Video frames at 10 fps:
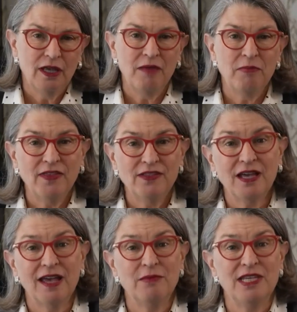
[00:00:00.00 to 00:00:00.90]
And by the
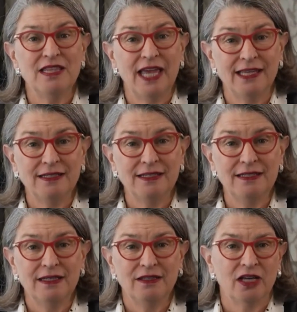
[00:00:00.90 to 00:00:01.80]
time he
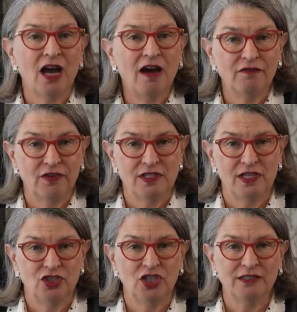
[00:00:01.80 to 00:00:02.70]
landed, the conference
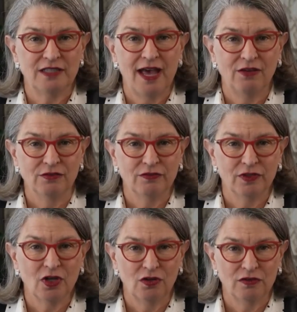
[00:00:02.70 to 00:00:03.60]
had shut down
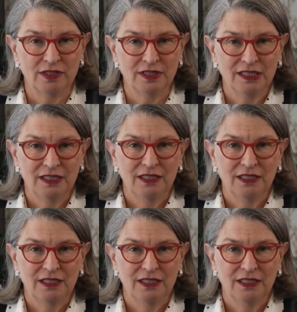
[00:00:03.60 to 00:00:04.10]
for COVID.